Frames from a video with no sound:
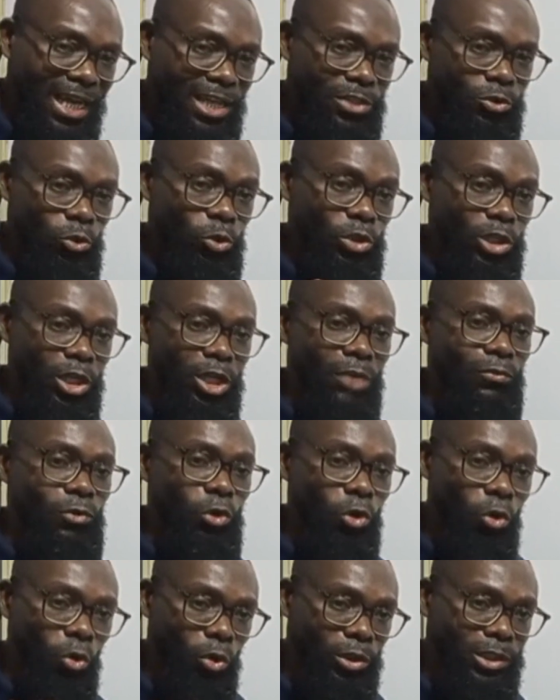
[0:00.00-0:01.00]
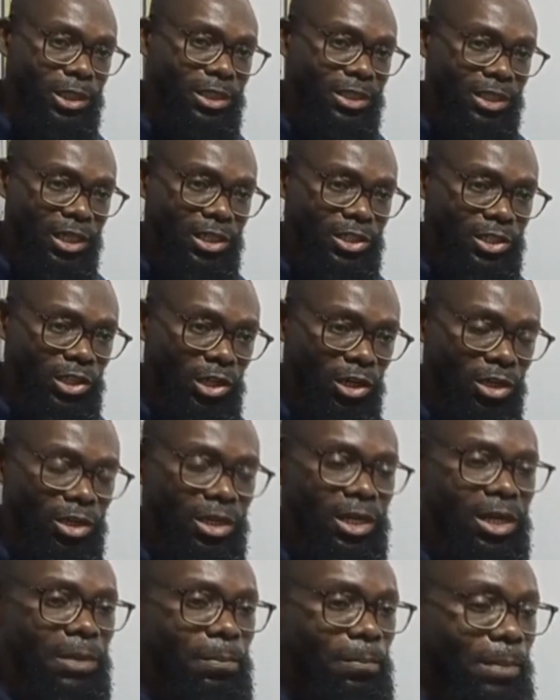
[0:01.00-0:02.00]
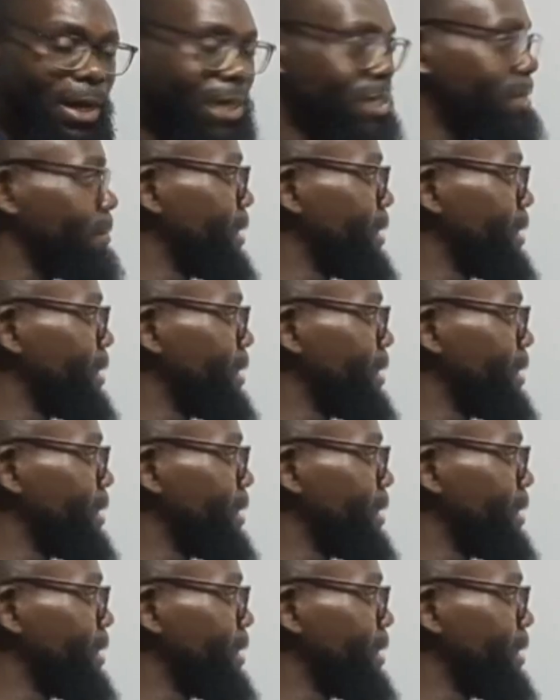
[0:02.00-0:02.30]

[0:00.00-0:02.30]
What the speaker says: a solution of low concentration by the